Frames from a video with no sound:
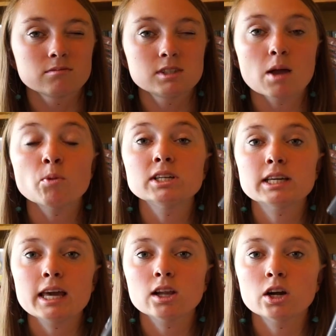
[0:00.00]
someone to
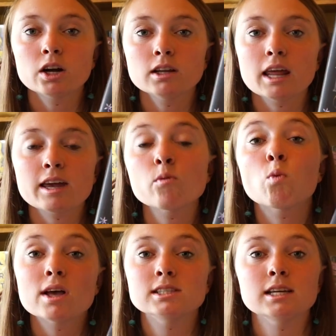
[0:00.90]
kill her. Like it
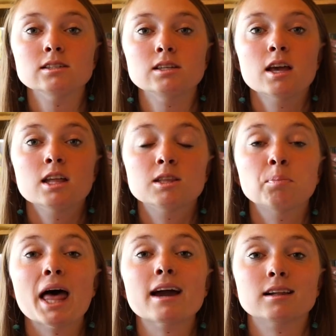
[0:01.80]
wasn't the
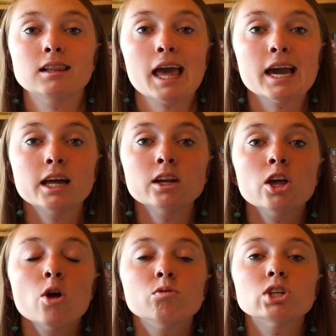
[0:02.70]
Black Clan,
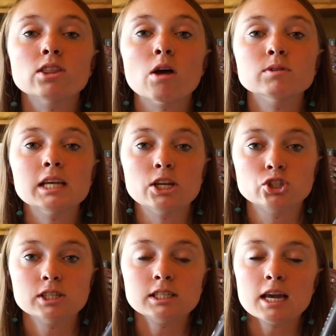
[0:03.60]
which I thought was
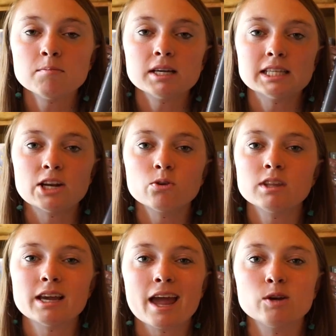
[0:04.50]
interesting because I don't
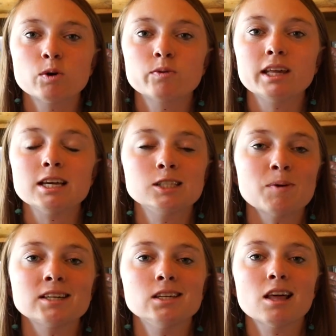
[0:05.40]
think anyone really
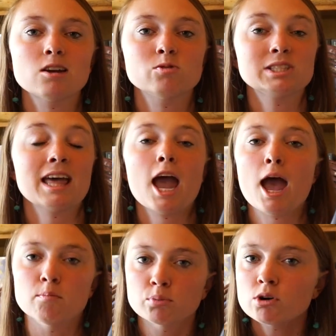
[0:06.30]
expected that it was the
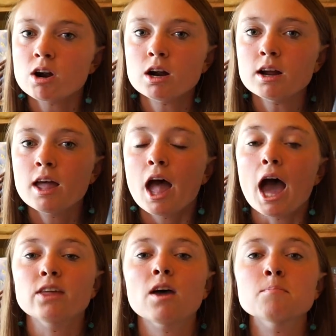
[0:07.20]
Emperor.
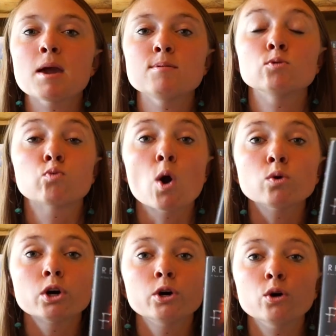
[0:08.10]
I thought maybe
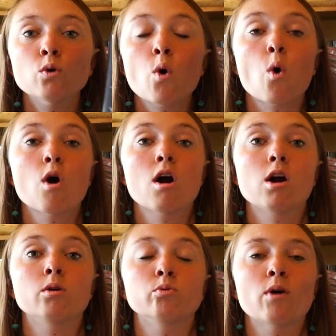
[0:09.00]
Roku
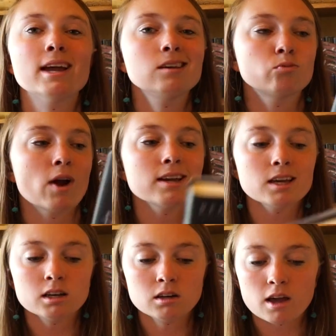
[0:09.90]
or
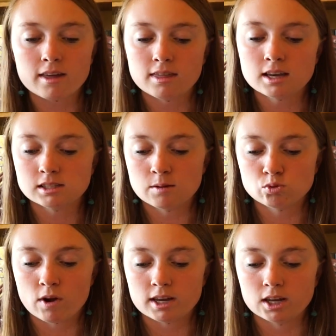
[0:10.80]
Riken, I think his name's
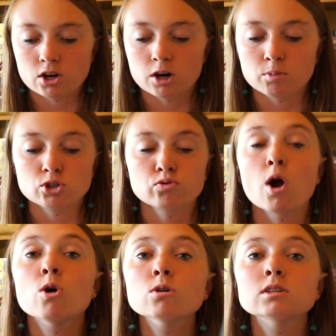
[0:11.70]
Riken, her
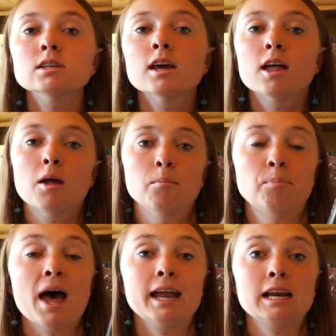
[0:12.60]
betrothed,
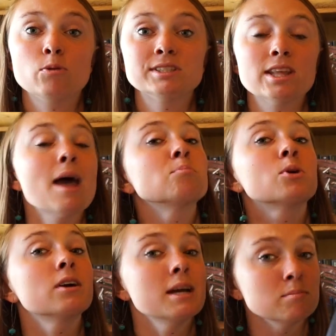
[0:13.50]
but it was the
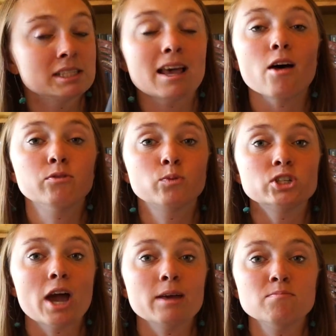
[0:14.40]
Emperor himself, which
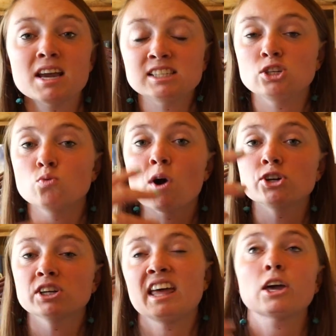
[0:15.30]
I, makes you
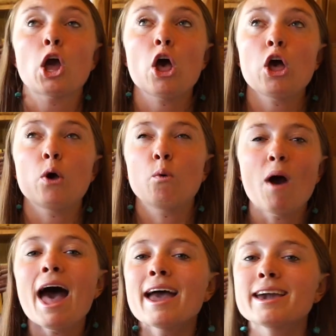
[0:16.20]
wonder like,
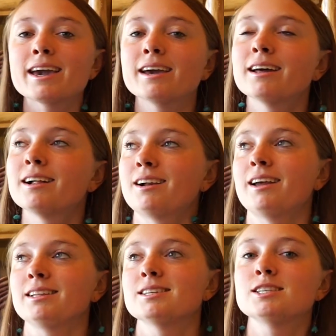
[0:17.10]
why?
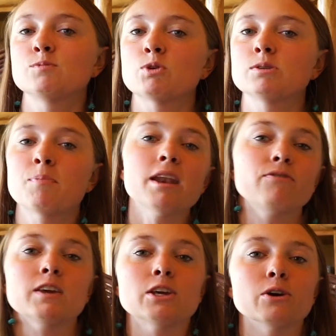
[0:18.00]
like this is supposed to
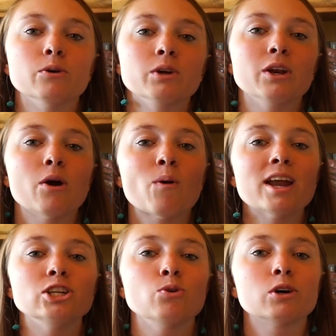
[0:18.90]
benefit you you know why
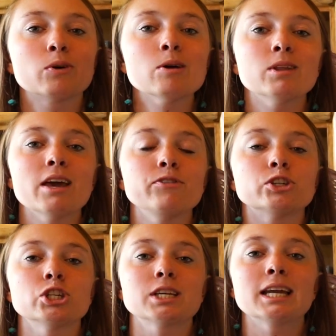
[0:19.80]
did you agree with it if you're
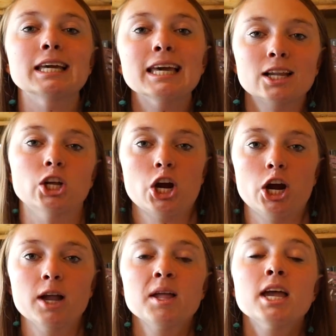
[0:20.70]
just gonna kill
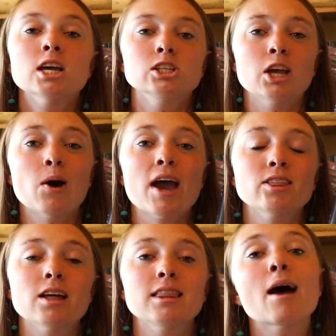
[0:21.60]
her so i
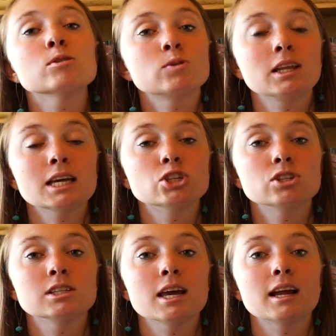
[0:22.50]
thought that was really
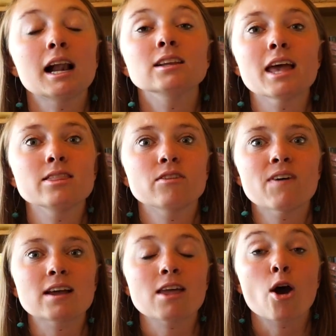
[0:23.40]
interesting and then the
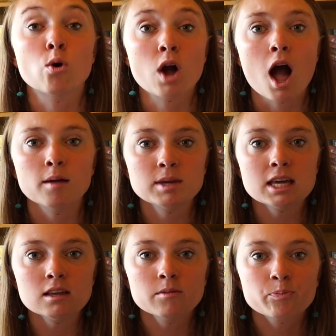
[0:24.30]
fact that okami
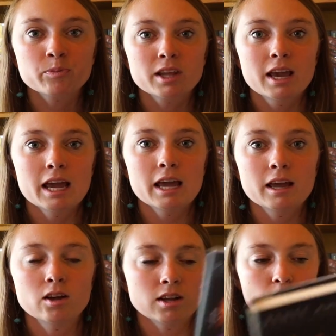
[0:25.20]

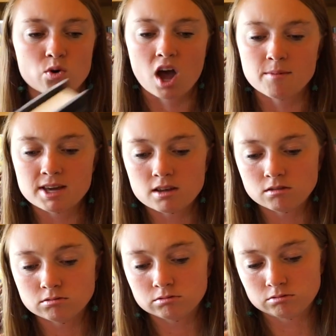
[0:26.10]
okami
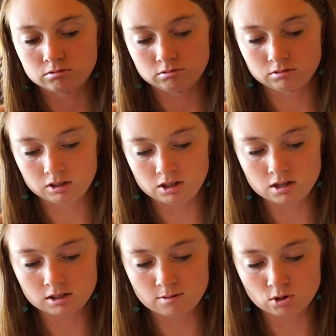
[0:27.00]
i think
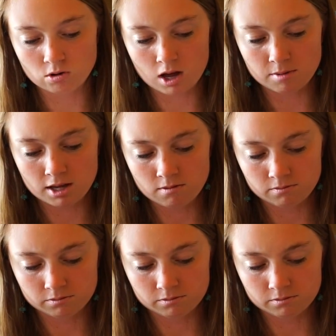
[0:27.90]
his name's okami